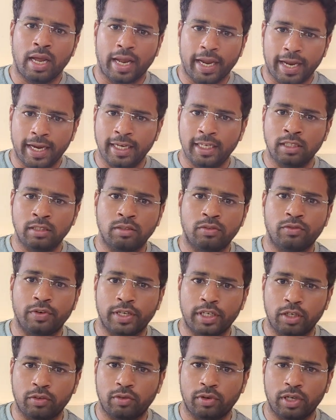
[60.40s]
in
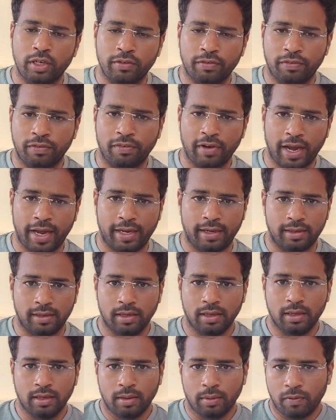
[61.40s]

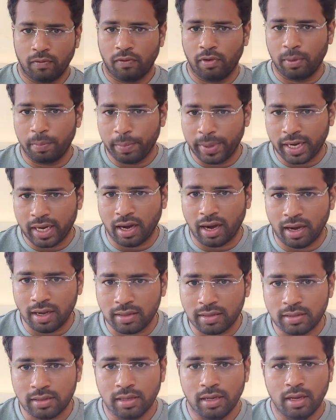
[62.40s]
2025.
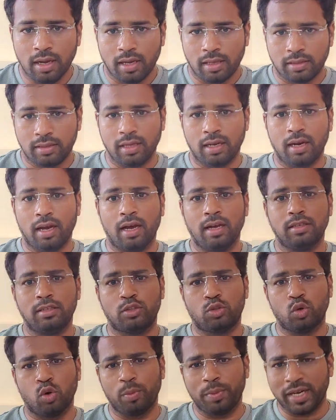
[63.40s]
Because there are
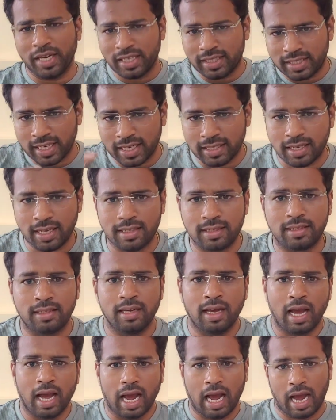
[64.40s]
so many changes
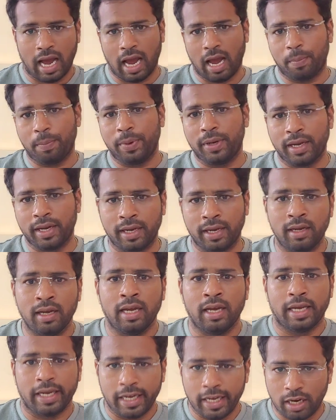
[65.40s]

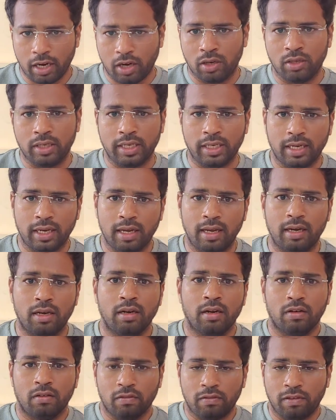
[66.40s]
happening year on year
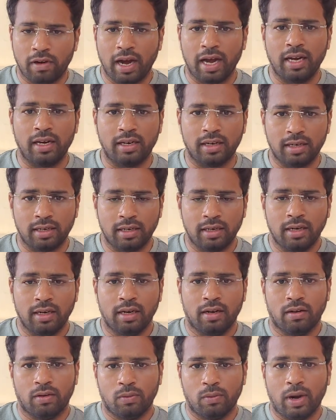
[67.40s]

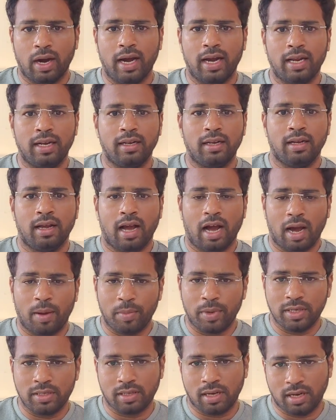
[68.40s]
while
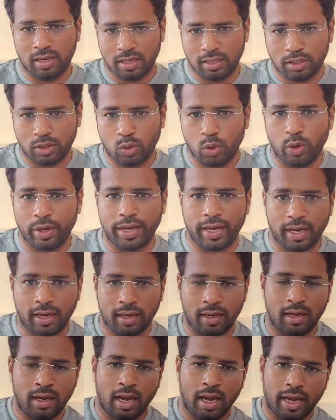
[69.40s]
Amazon is
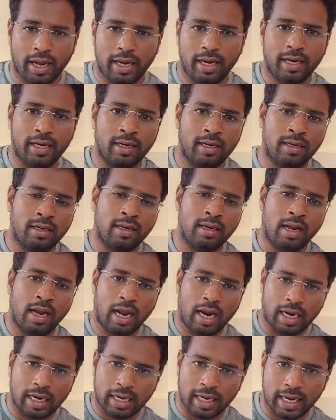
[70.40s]
going in
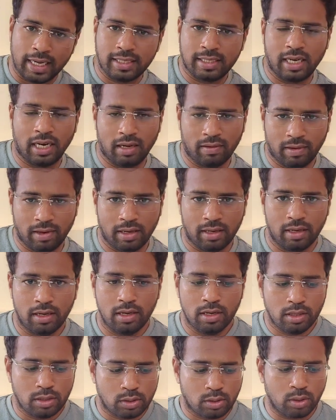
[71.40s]
next level.
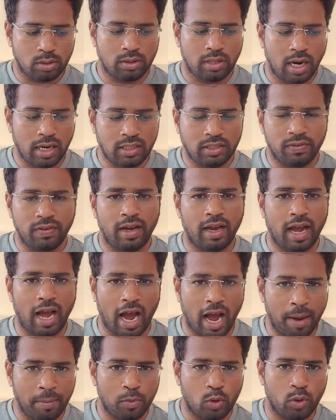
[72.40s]
So that's why
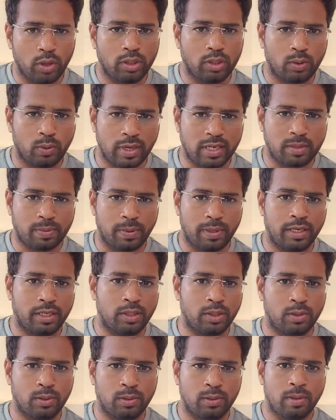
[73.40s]
I'm going to explain
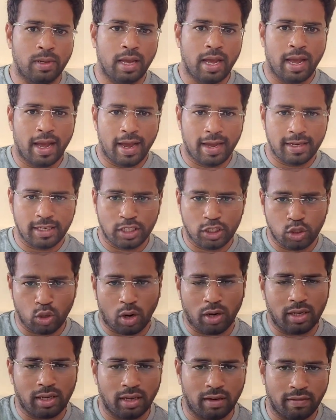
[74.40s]
you a
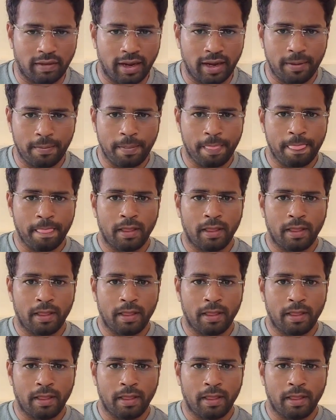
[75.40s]
shorter way